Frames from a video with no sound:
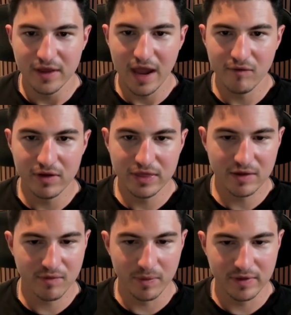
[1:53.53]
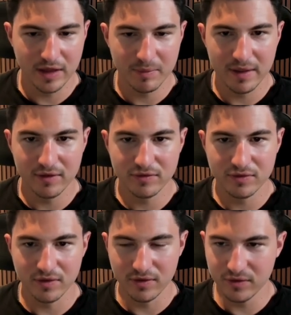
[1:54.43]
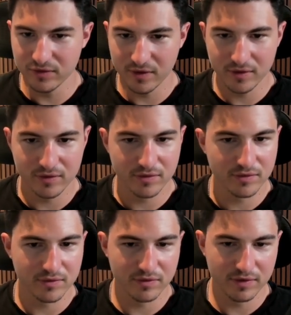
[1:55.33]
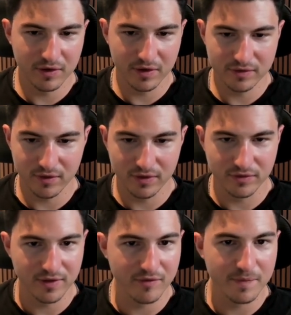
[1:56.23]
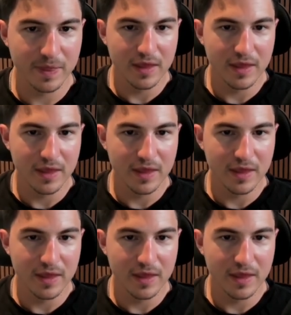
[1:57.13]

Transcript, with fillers: everything from the database, the users, secrets, all this stuff.